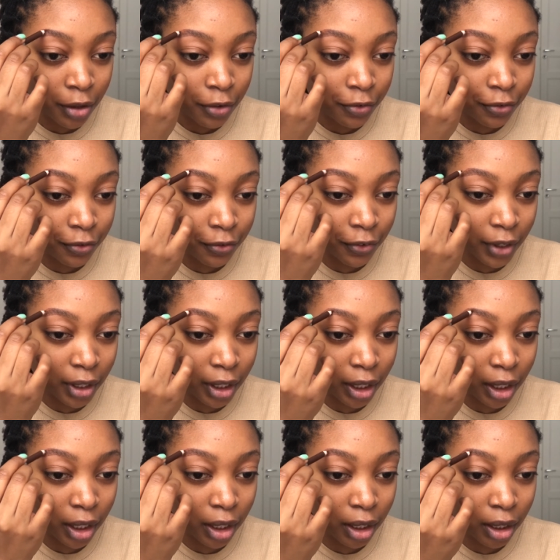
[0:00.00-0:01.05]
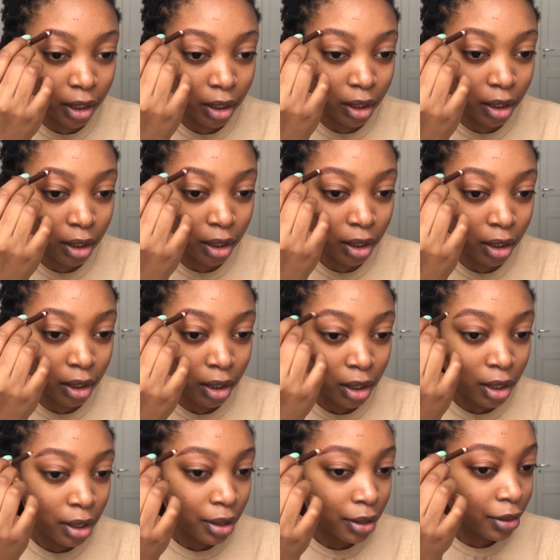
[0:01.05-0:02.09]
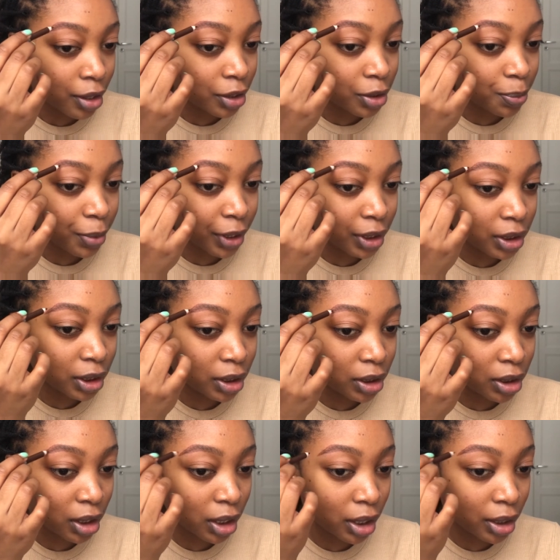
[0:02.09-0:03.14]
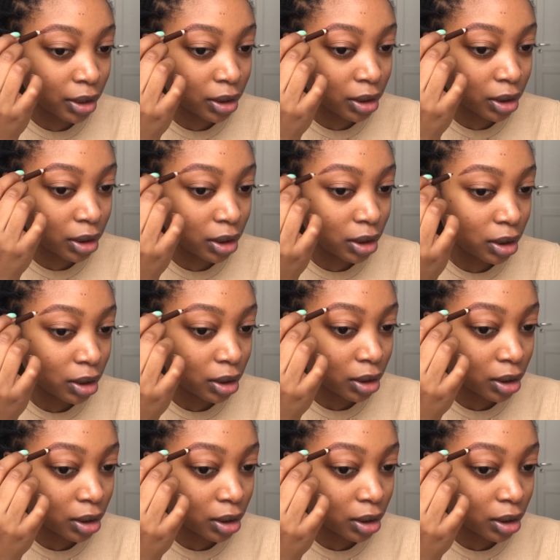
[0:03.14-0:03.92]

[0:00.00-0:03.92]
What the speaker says: filling in the spaces that I see.